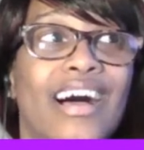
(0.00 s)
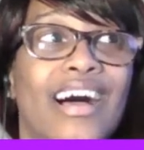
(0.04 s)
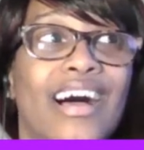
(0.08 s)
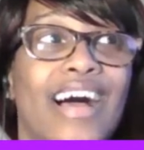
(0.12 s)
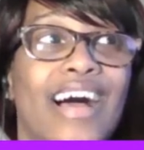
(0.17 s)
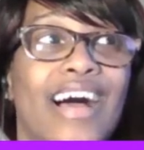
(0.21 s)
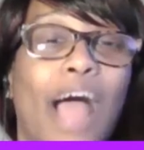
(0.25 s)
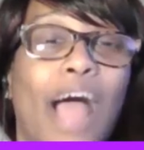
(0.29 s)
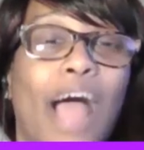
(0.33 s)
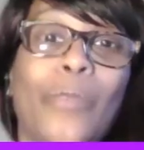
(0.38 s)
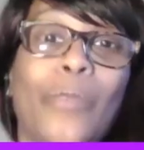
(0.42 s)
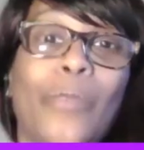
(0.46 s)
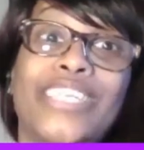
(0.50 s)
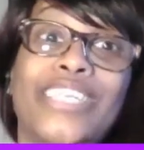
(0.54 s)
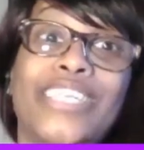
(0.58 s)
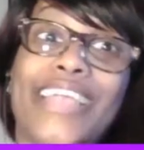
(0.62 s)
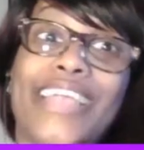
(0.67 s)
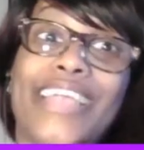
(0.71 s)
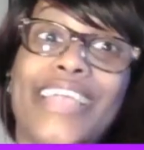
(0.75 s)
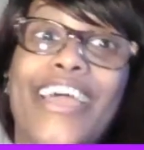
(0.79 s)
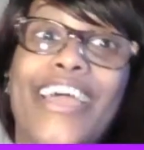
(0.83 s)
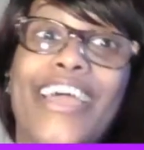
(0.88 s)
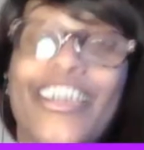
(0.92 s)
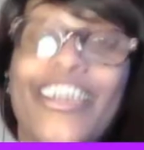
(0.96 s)
how much
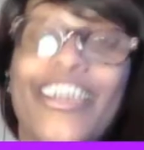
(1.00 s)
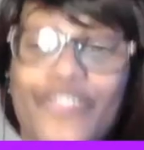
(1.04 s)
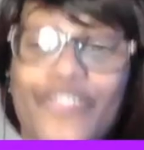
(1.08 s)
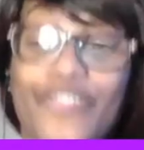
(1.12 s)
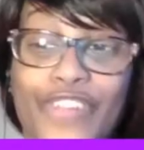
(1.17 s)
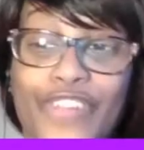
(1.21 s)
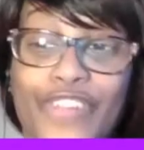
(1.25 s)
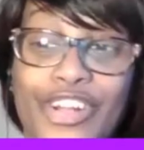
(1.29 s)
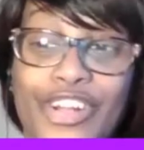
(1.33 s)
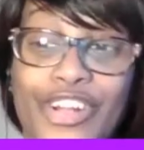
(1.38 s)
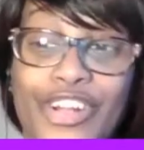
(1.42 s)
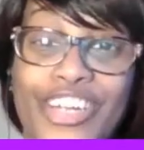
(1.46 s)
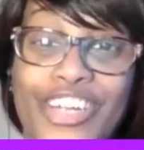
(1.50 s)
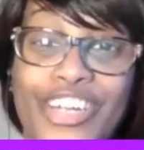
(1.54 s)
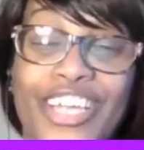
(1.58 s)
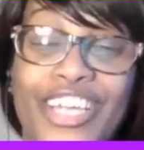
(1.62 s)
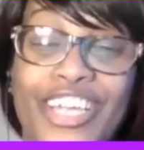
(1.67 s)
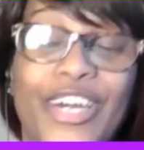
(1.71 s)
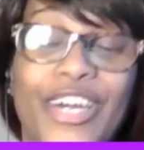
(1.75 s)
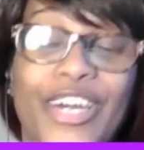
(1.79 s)
effort